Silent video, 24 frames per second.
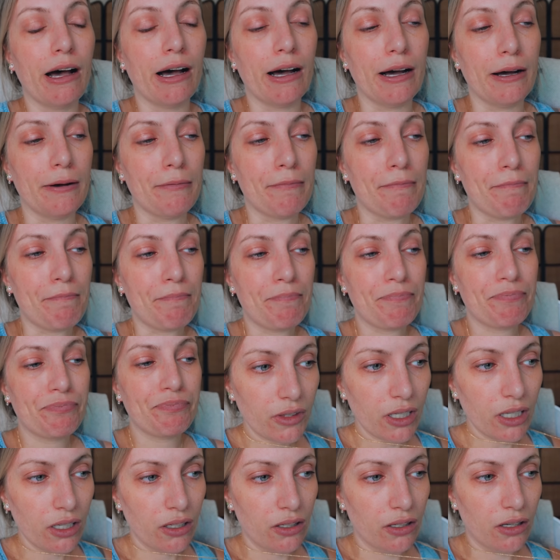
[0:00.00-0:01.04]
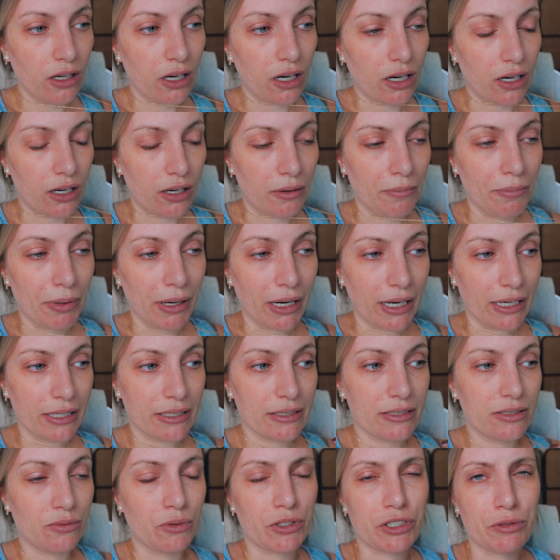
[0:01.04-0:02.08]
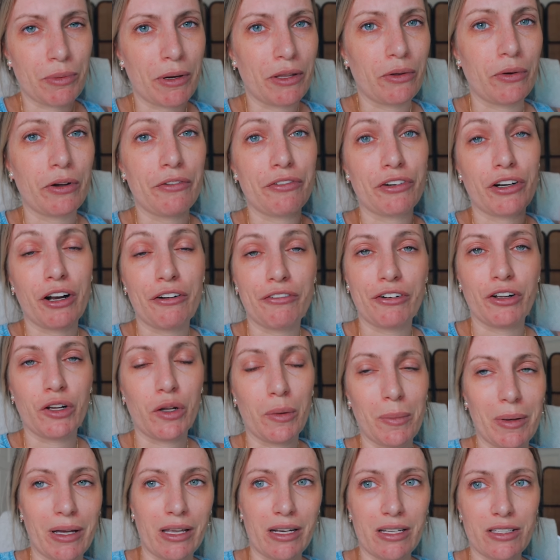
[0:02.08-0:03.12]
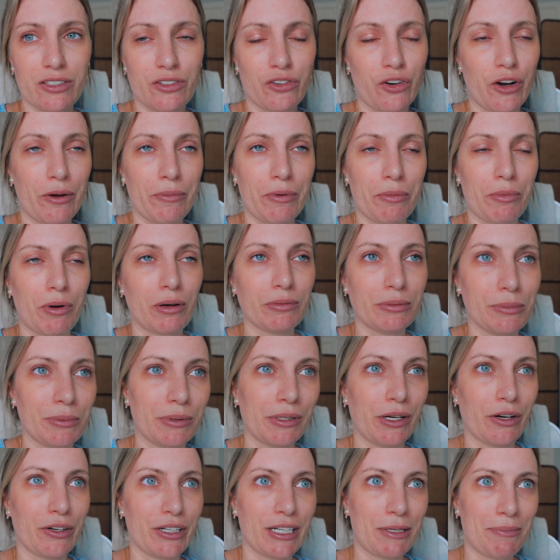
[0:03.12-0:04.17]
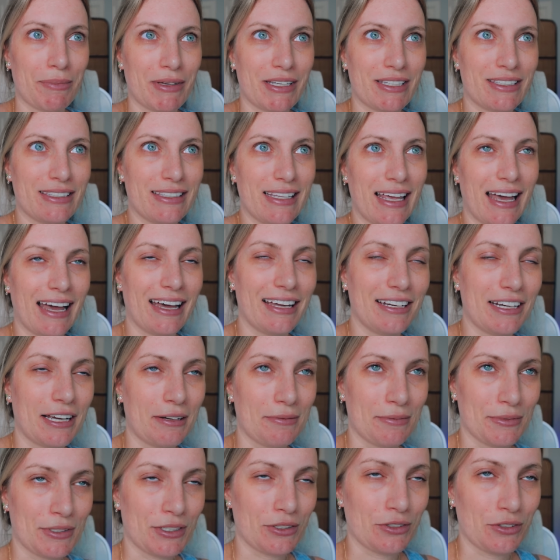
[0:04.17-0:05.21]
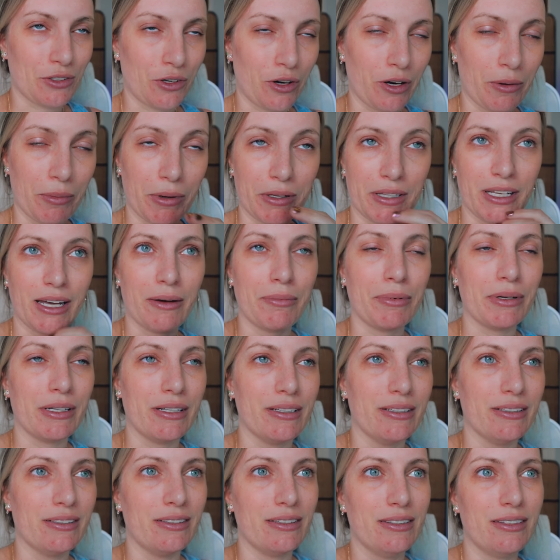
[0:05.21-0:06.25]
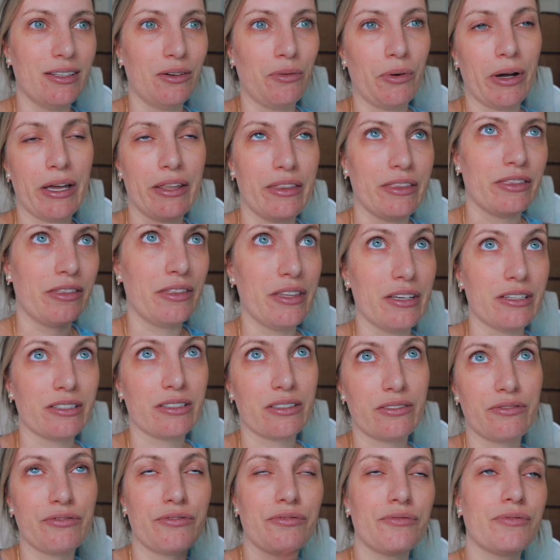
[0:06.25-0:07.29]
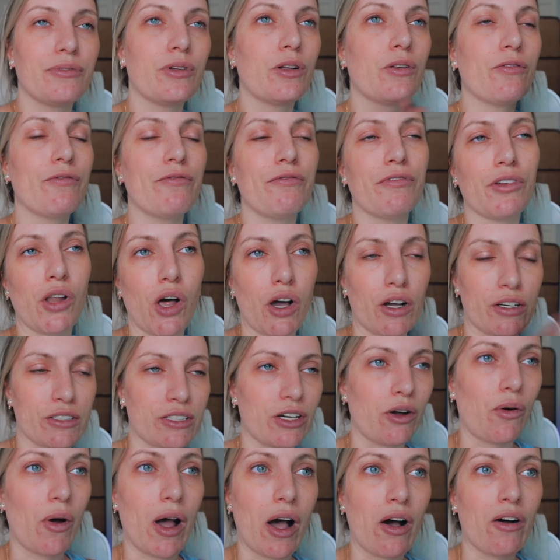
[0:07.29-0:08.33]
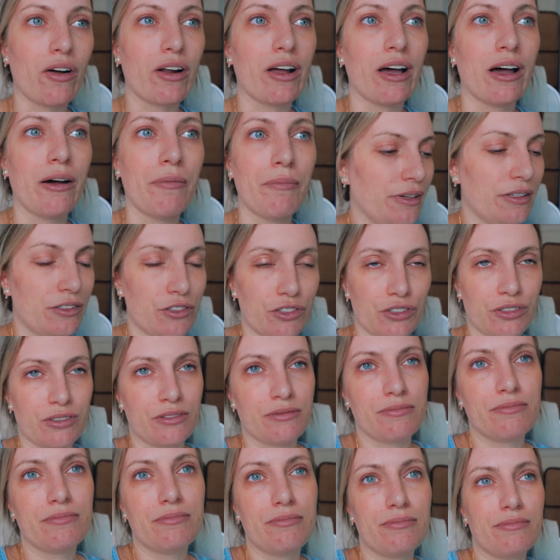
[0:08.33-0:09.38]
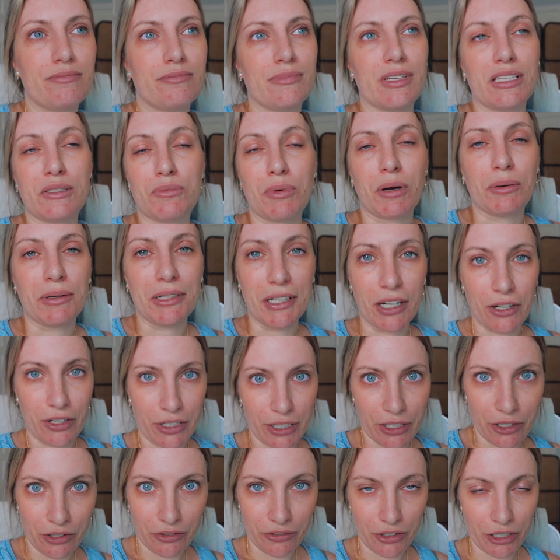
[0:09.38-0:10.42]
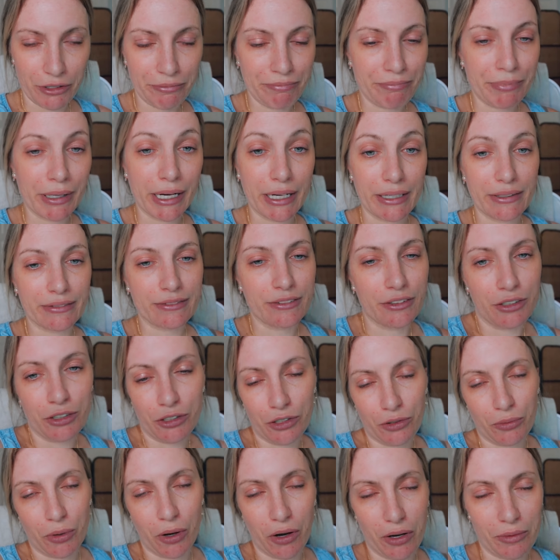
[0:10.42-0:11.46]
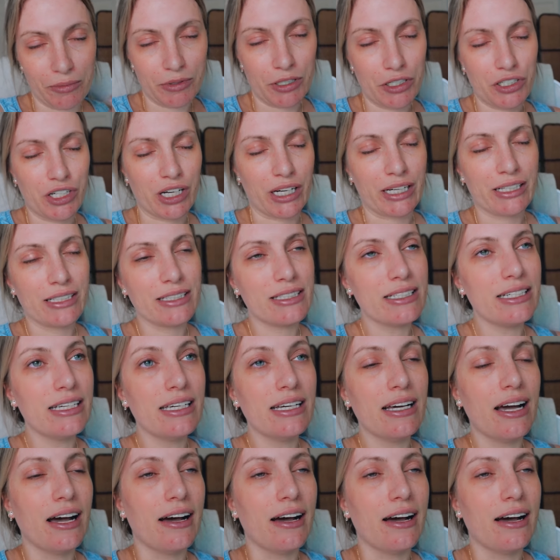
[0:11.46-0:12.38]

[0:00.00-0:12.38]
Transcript: Um, Uh, but, which by the way, if you're not following me on Instagram, you probably already missed that. I'm so sorry about that, but it, the way that these vlogs go out, um, it's just, it's probably already over, but you're welcome to check and see.